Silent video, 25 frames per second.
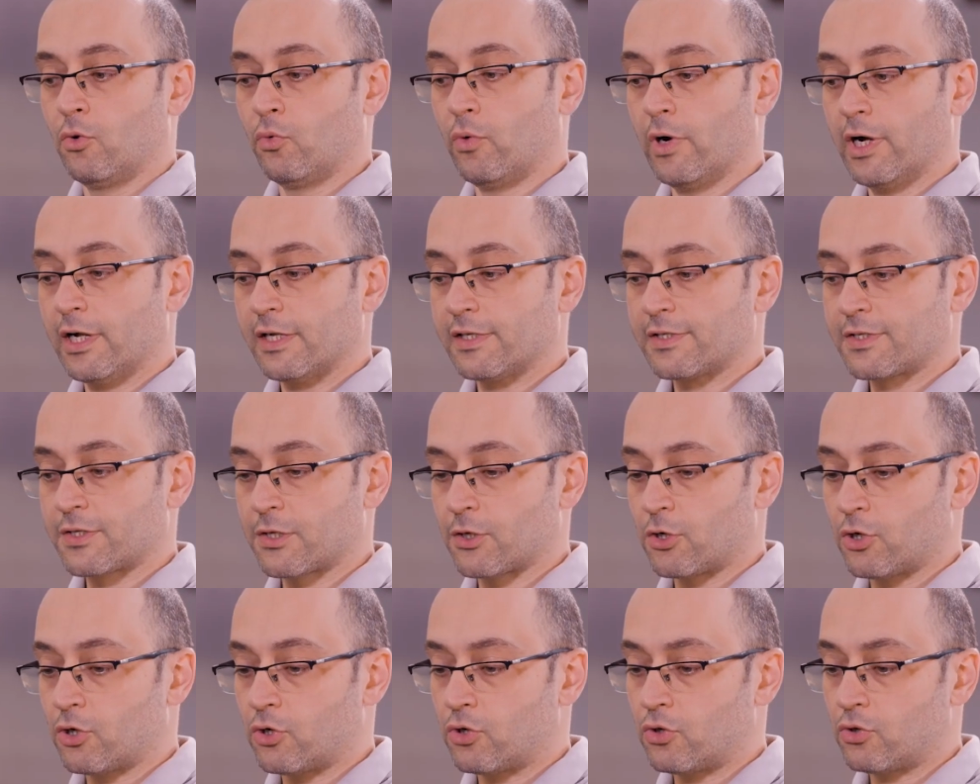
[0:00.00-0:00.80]
Well,
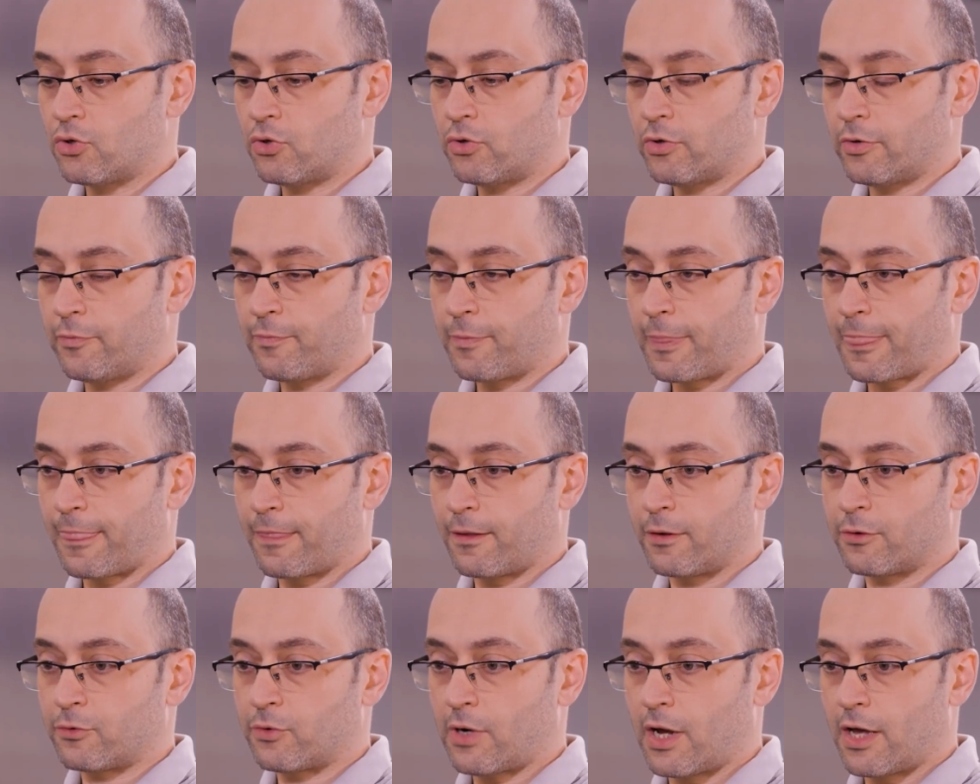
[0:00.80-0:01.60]
so
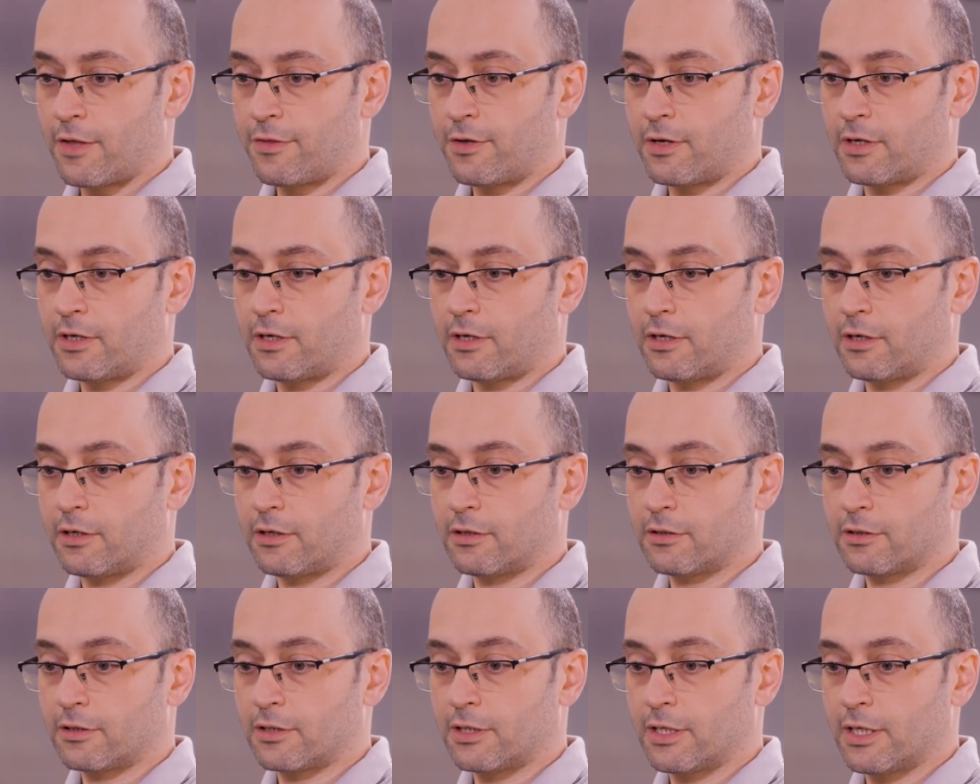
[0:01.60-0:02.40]
a
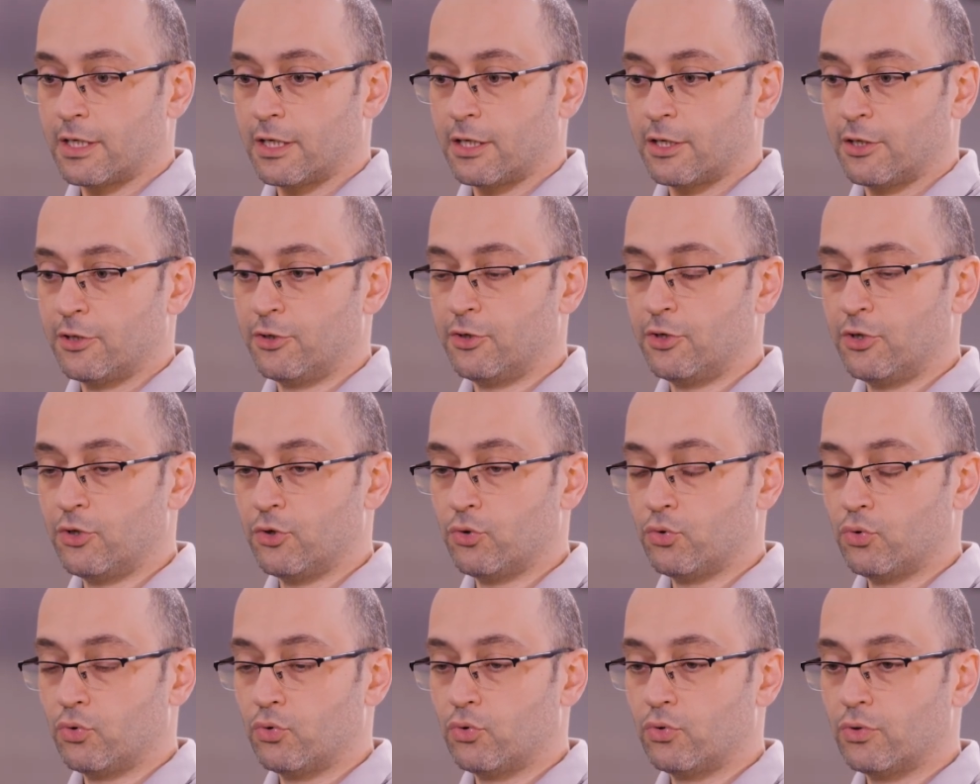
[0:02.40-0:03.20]
rather
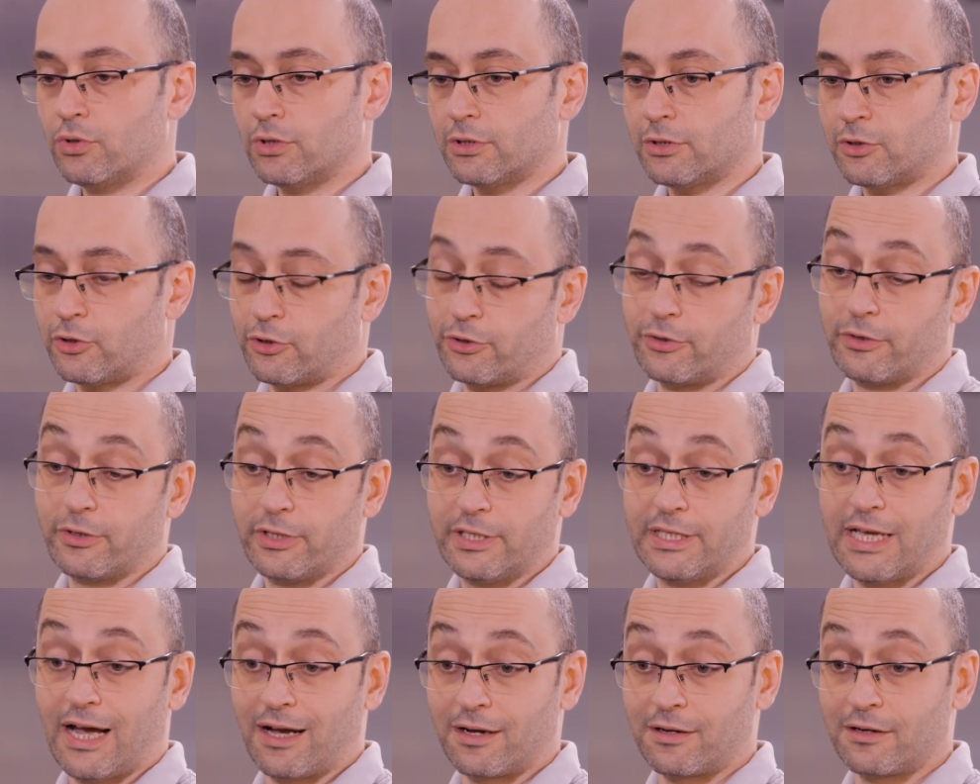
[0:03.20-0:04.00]
new or
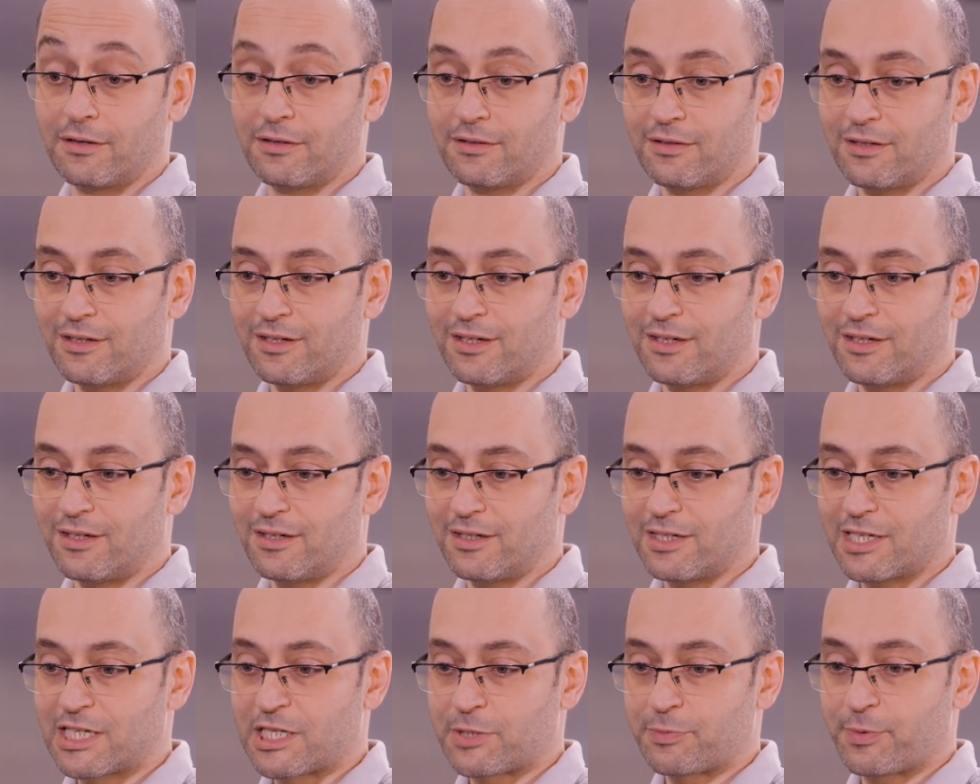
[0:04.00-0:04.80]
young
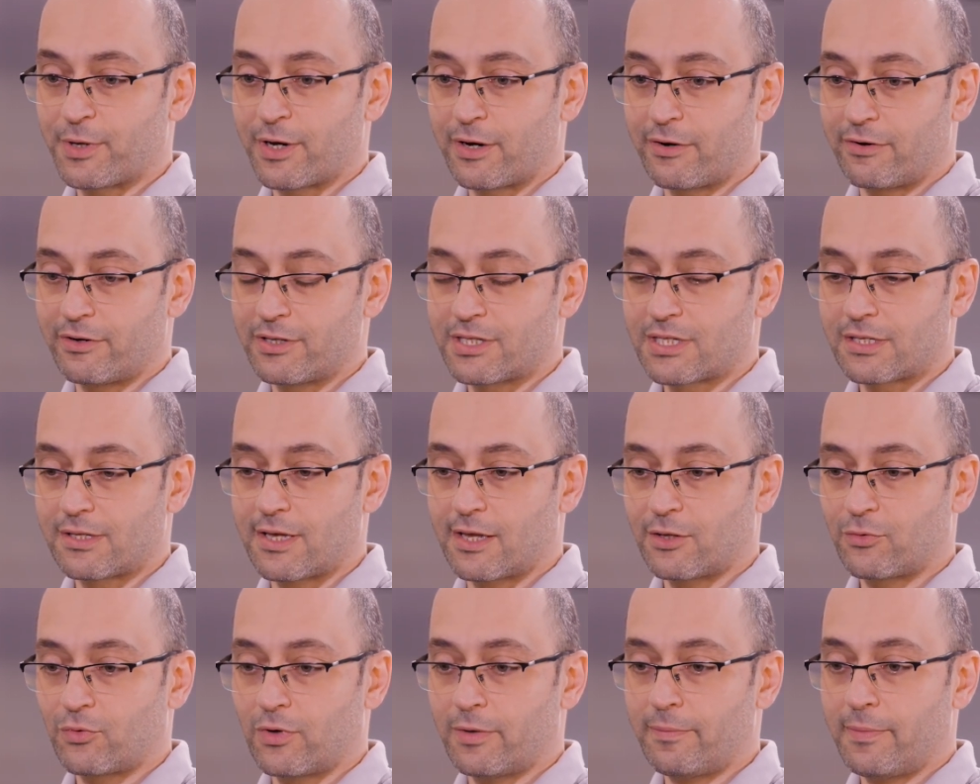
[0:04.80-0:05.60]
experience
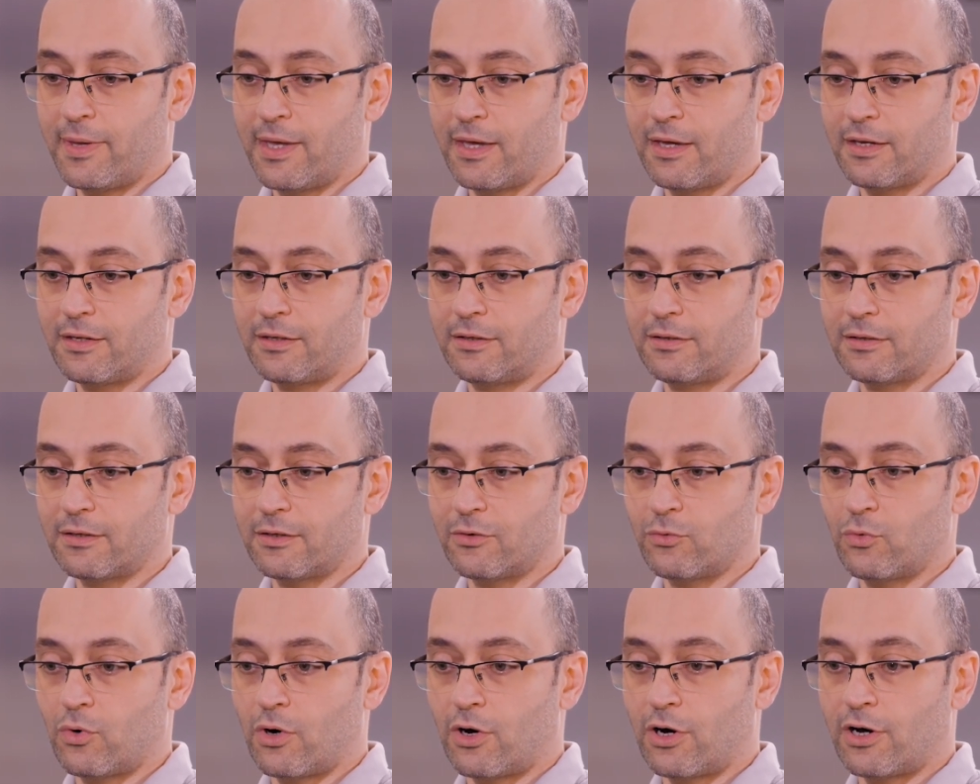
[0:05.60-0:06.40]
that we made
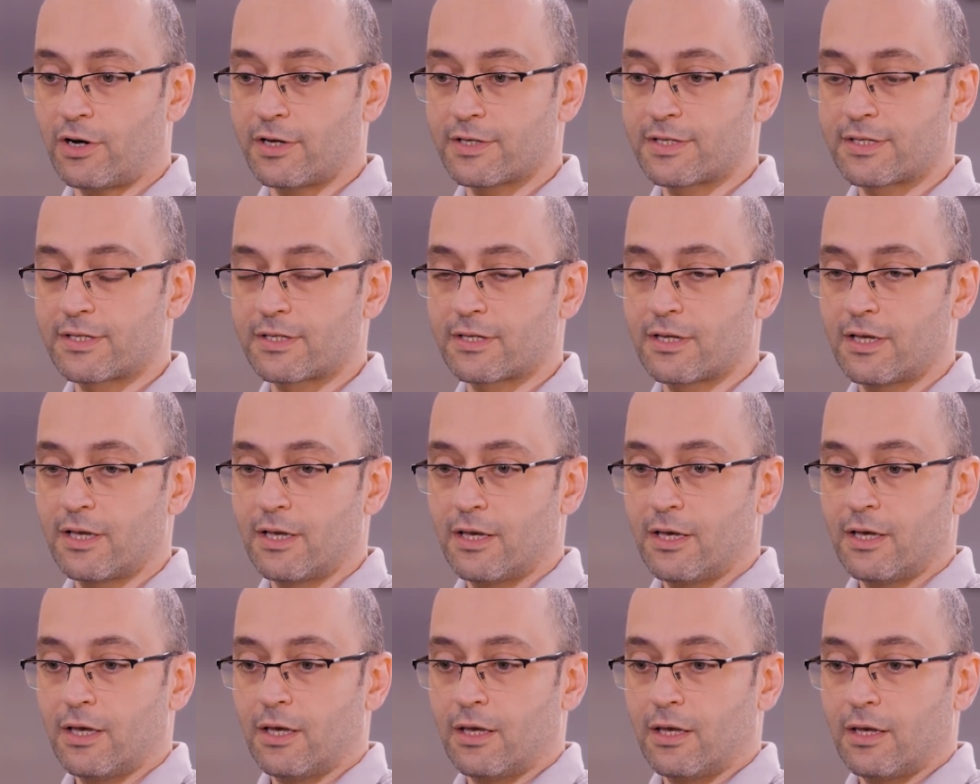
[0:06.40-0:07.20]
was
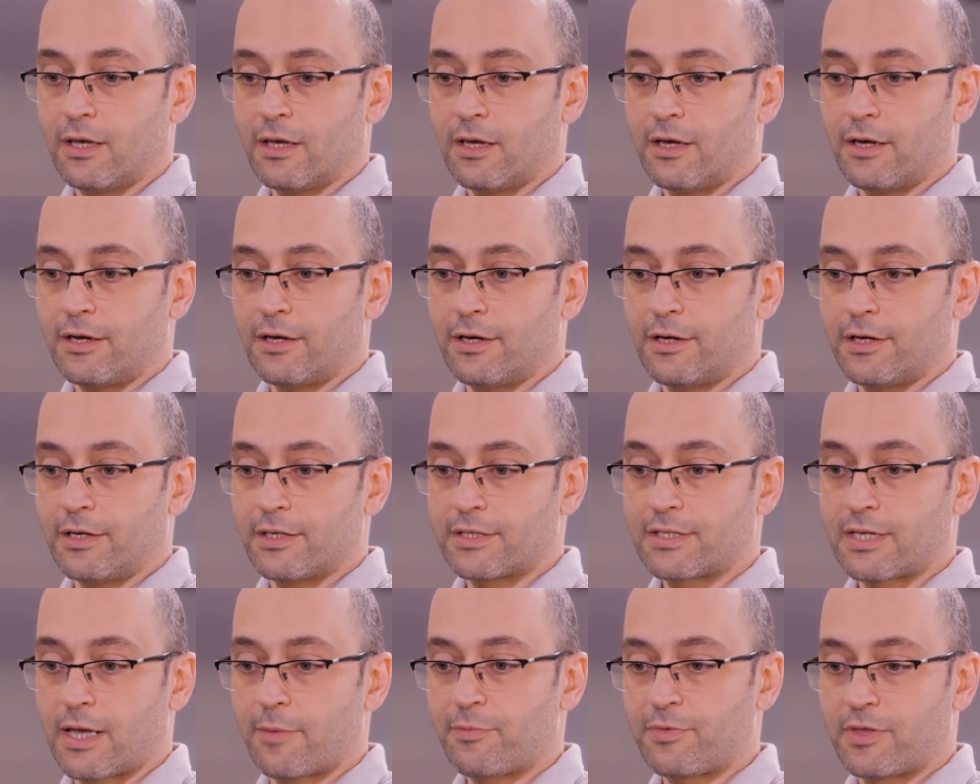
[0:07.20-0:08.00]

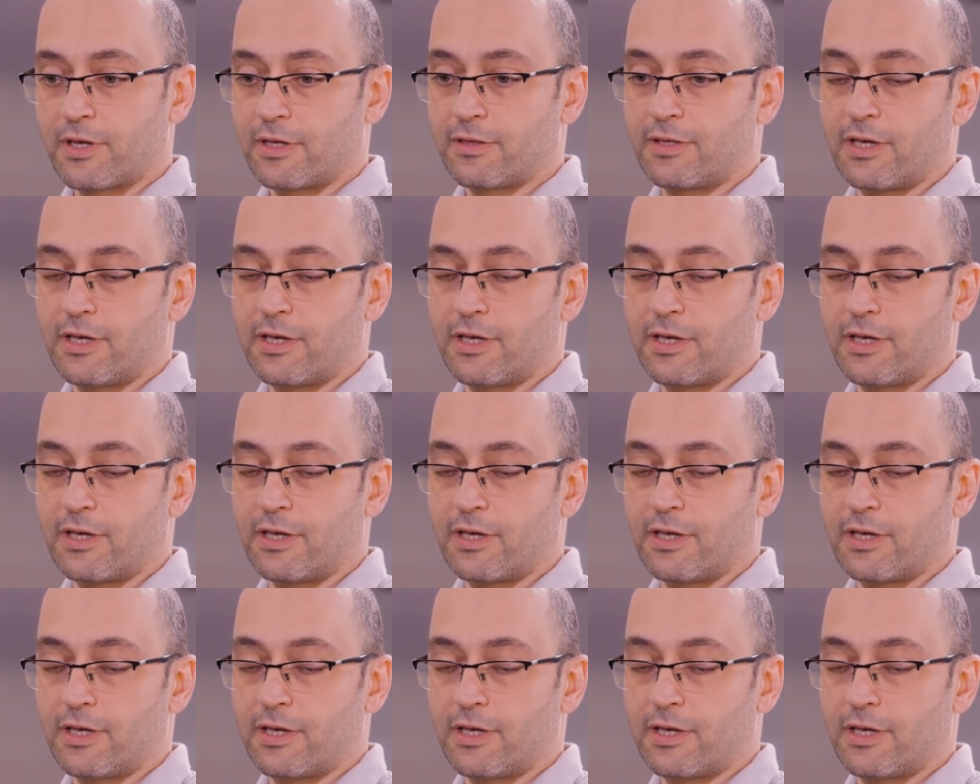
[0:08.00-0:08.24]
something